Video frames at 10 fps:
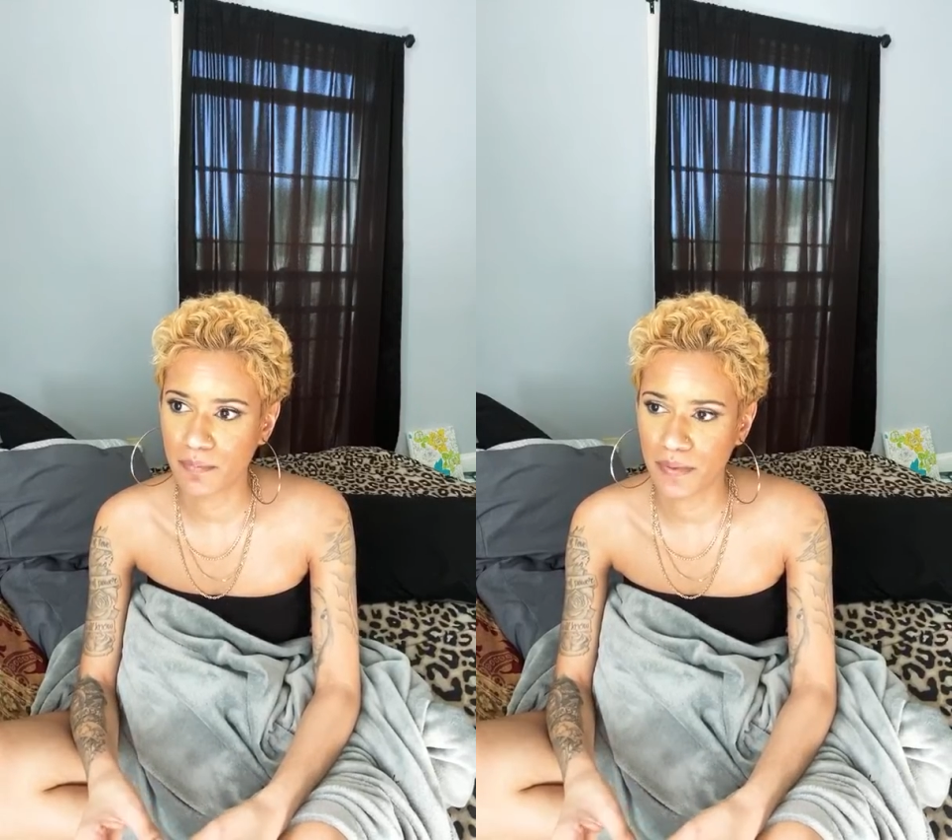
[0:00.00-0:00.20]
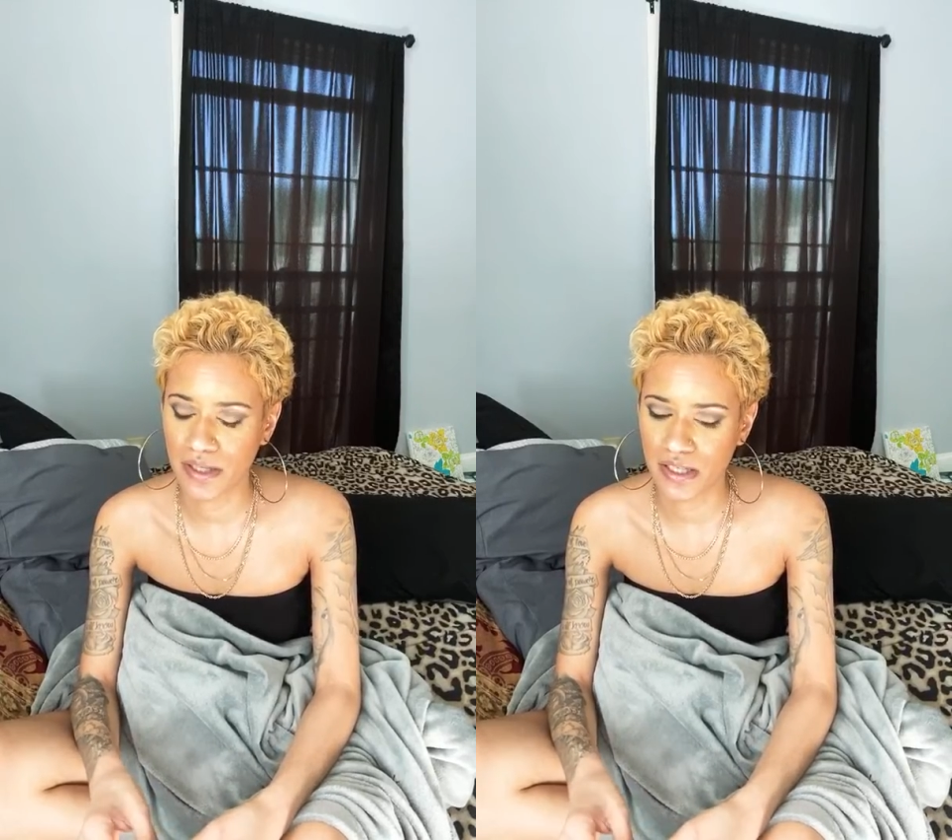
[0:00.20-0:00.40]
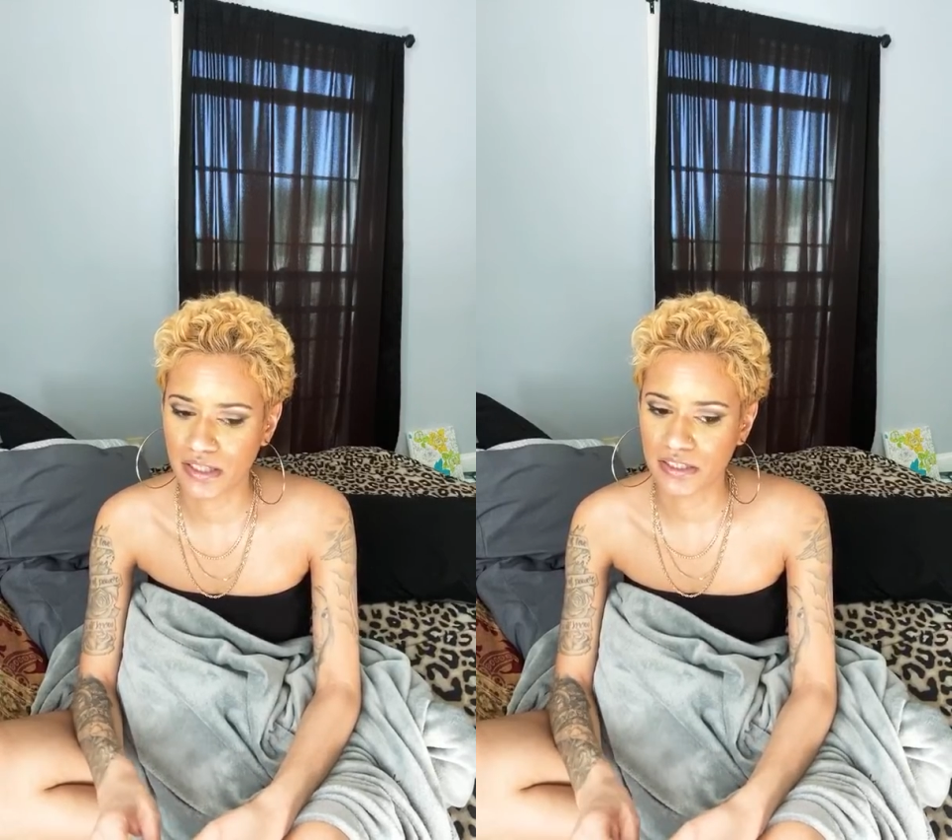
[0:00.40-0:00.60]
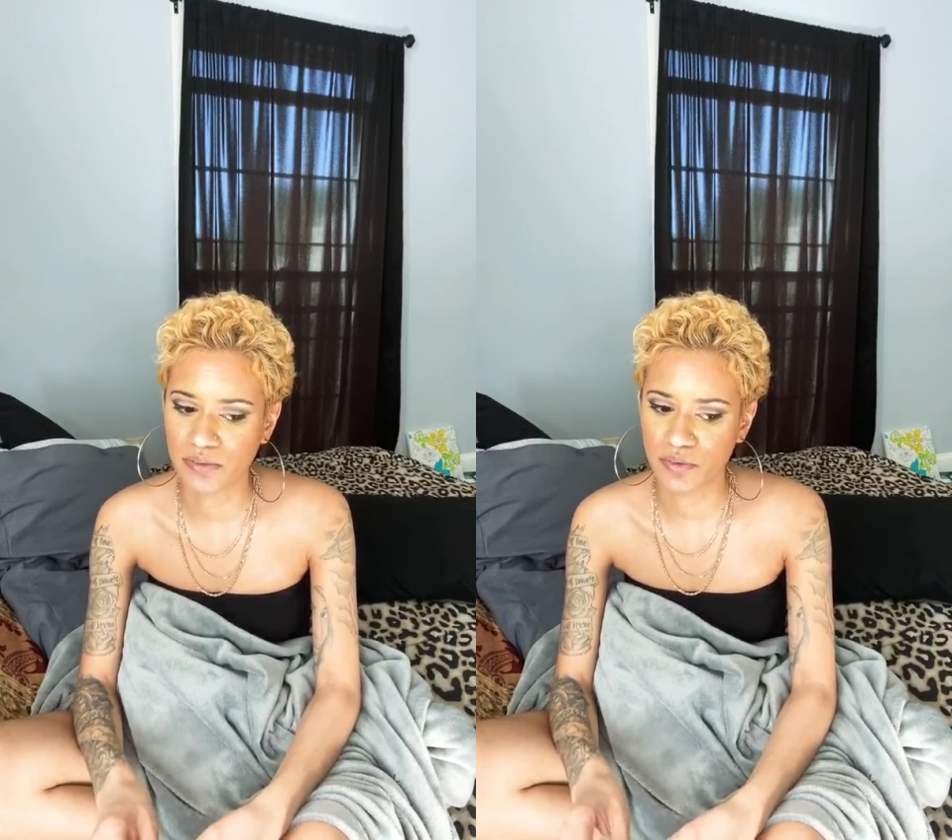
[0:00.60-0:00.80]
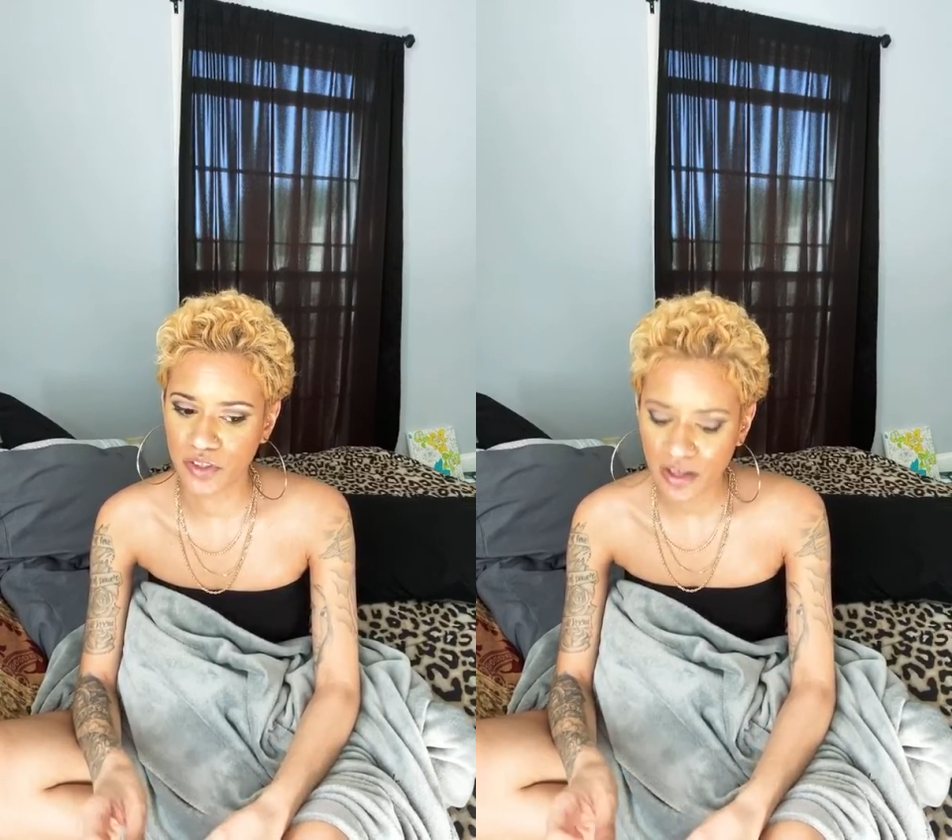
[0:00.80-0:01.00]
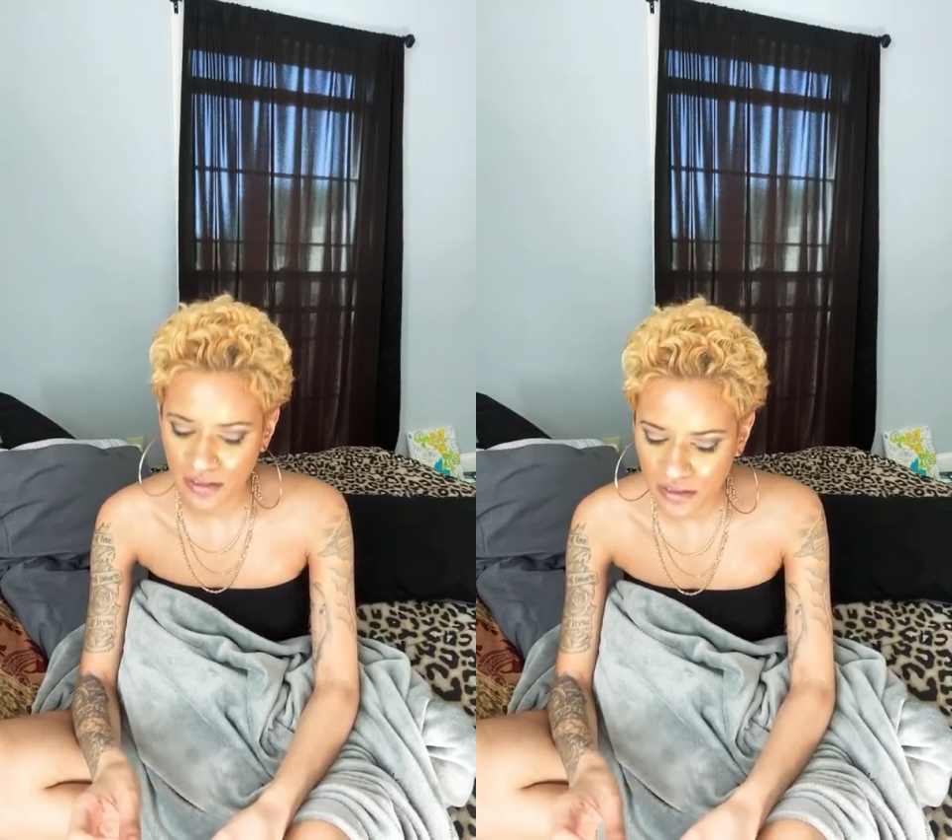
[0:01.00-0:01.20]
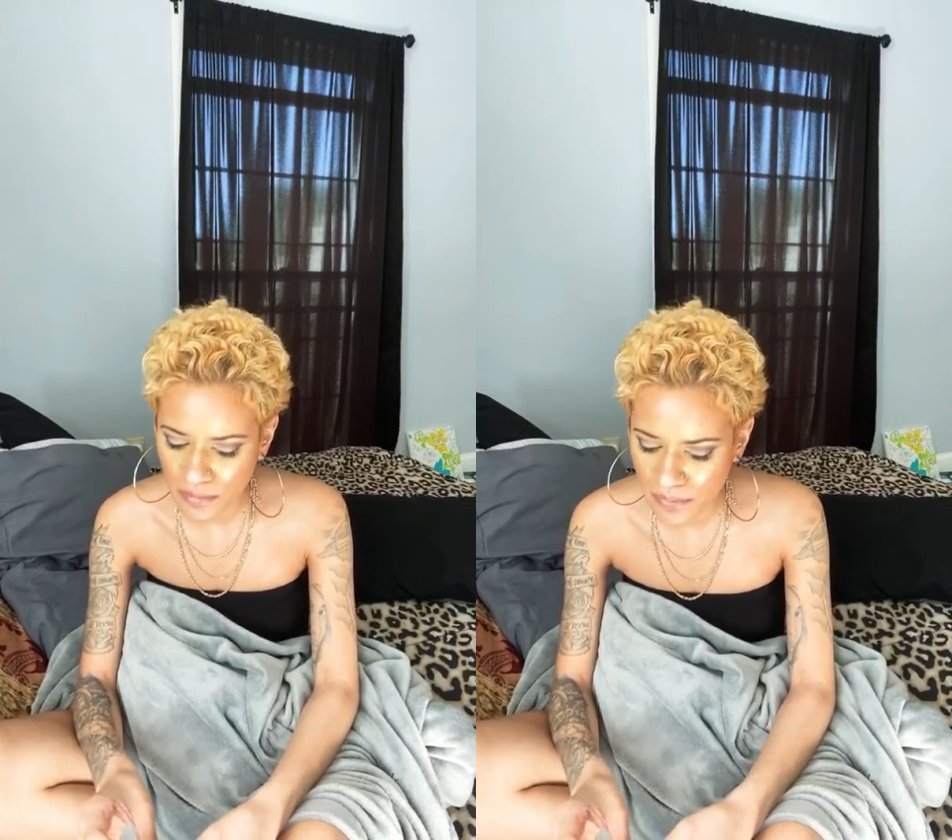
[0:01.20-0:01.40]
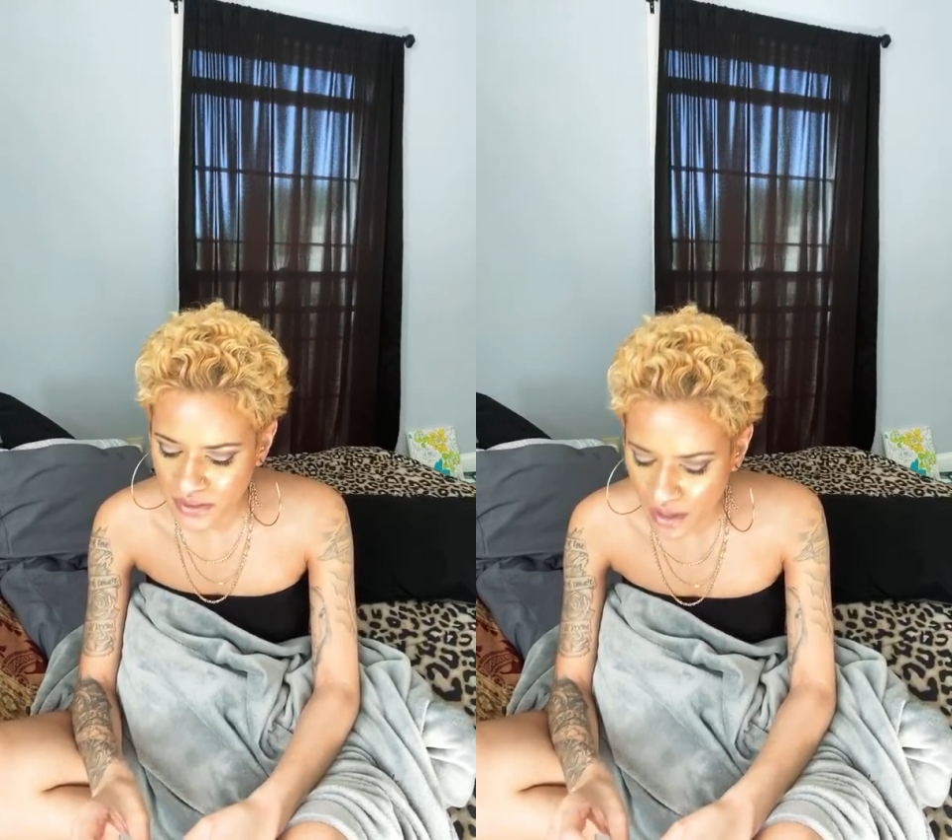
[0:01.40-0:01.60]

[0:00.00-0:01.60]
because you gotta look up these